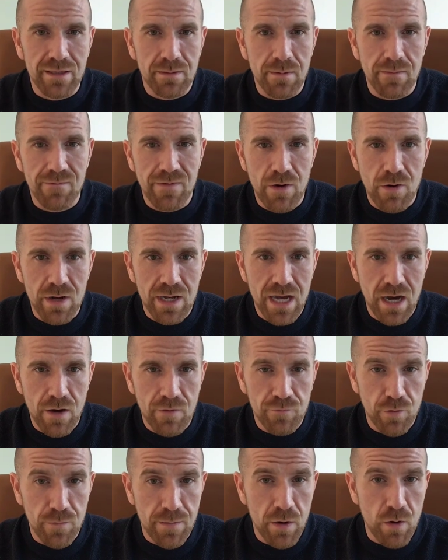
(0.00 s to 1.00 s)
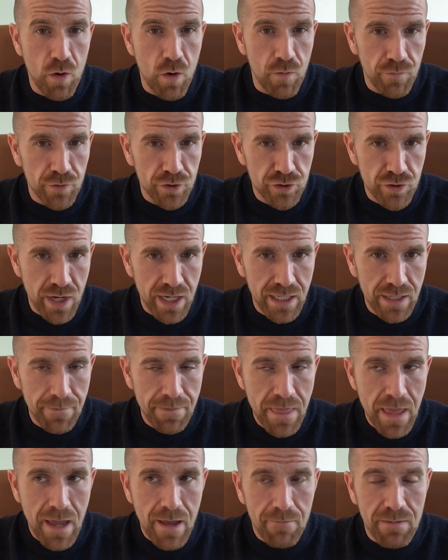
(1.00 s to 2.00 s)
to be very careful about
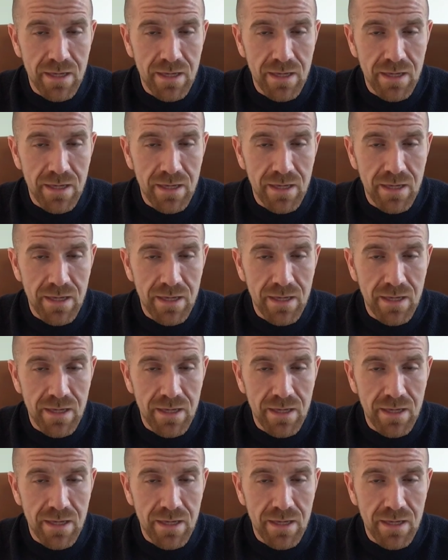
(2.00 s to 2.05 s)
overtraining,